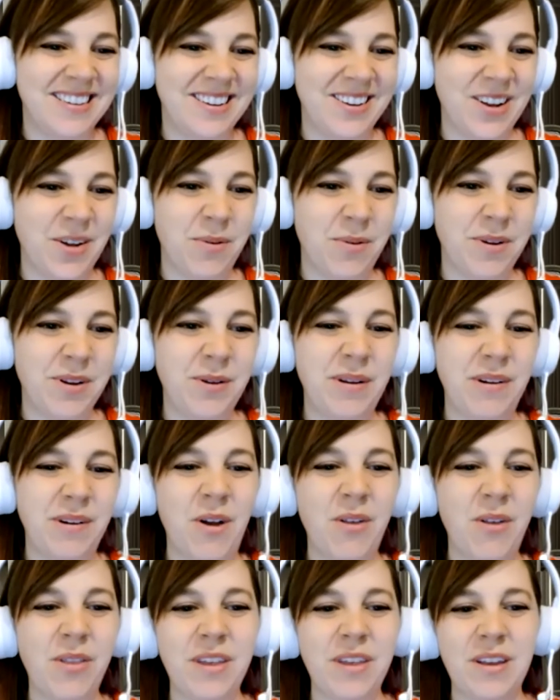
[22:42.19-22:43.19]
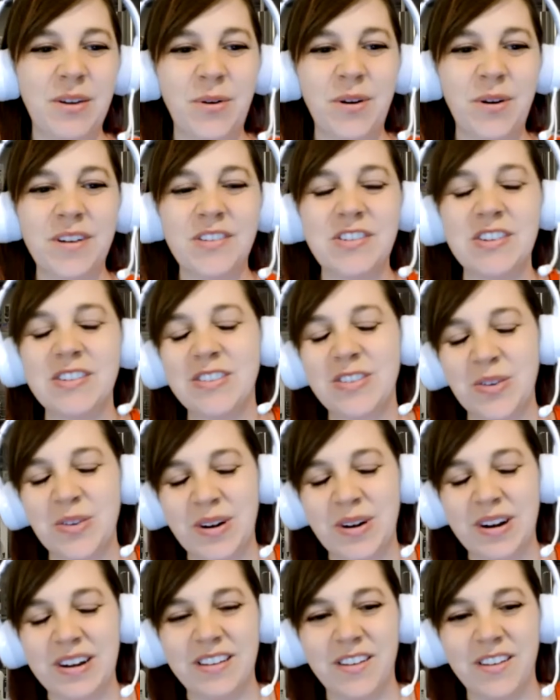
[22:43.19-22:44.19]
When you hear all the origin
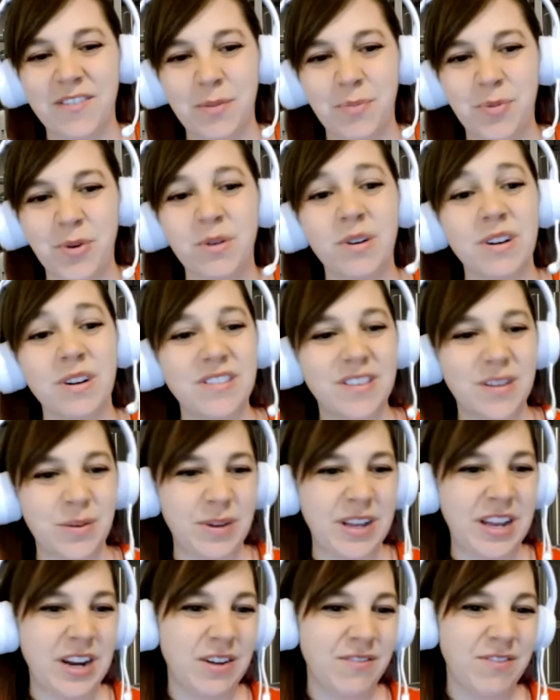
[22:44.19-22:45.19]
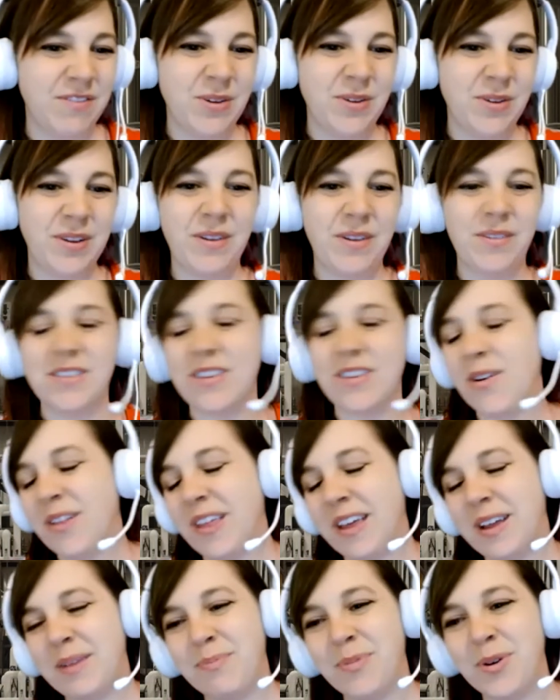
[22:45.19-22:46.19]
stories of the brewers that we interview, it's all
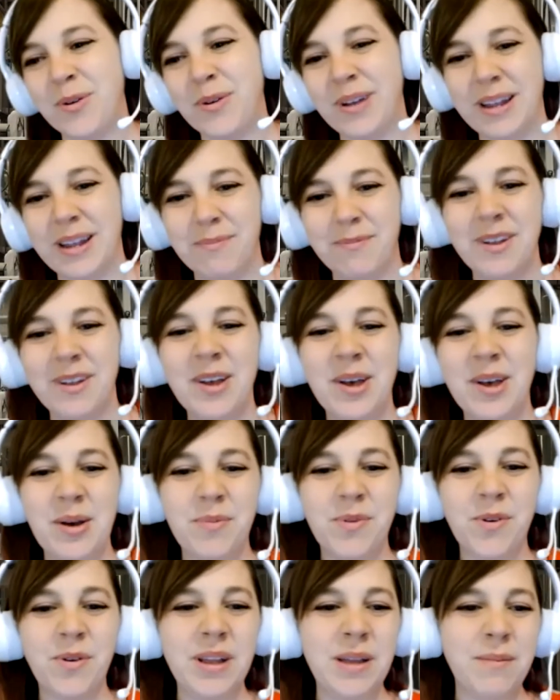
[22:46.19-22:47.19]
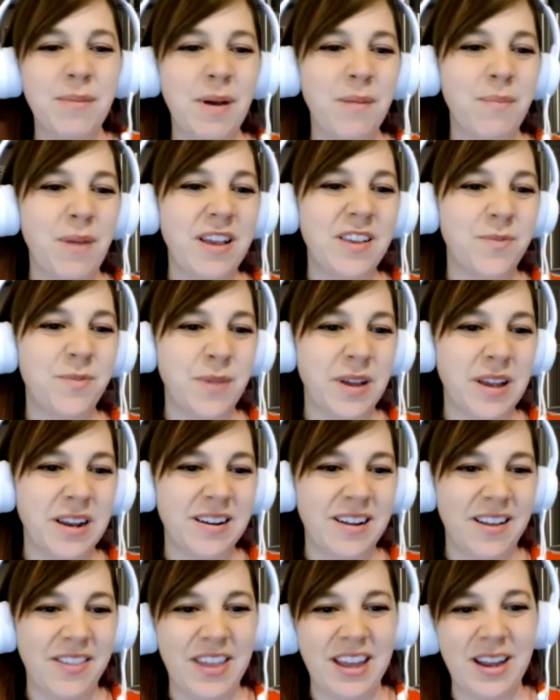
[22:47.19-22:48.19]
like brewing in my basement
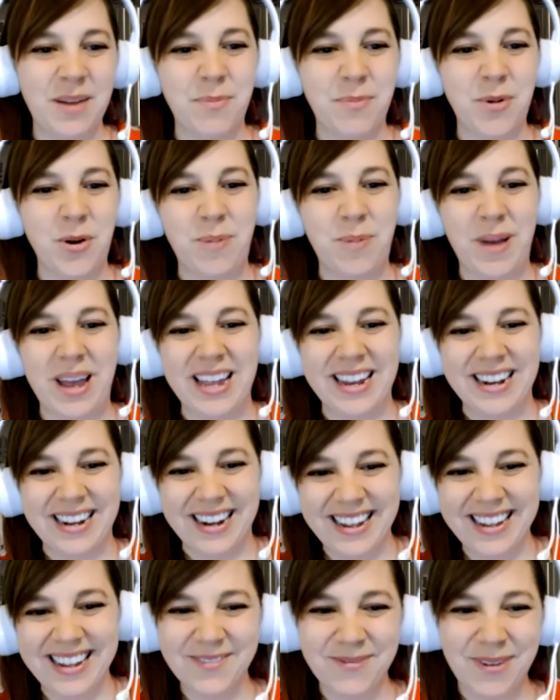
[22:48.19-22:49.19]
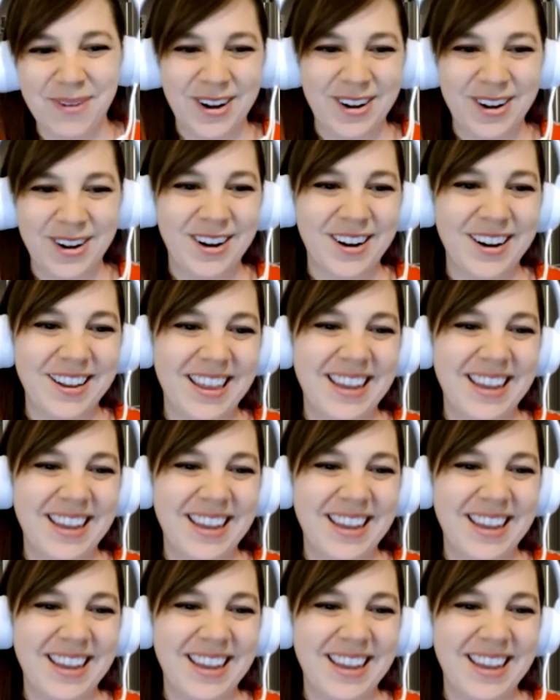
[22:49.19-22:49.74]
on like a propane burner.